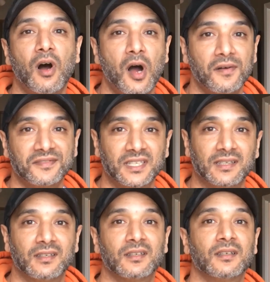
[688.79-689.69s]

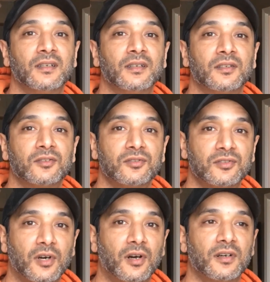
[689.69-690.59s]
often
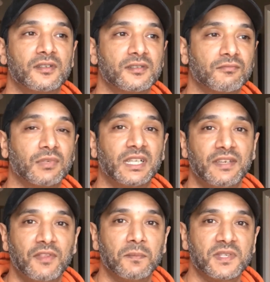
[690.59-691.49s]
dogs
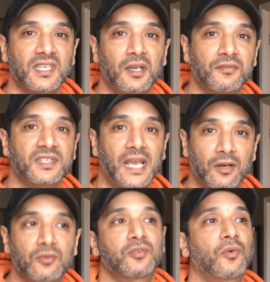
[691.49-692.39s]
relieve themselves
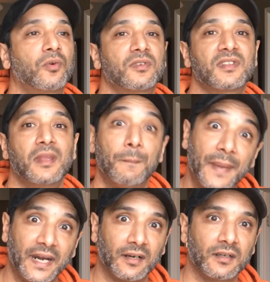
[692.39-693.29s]
outdoors, the
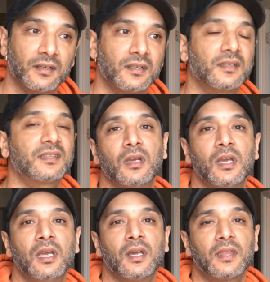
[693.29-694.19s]
better.
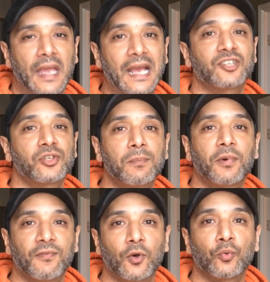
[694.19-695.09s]
They actually
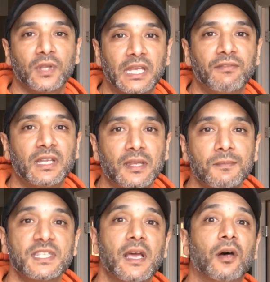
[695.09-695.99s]
prefer relieving
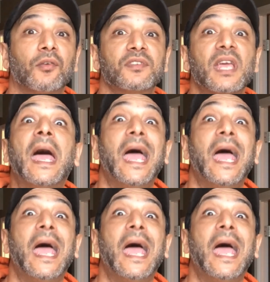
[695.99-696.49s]
themselves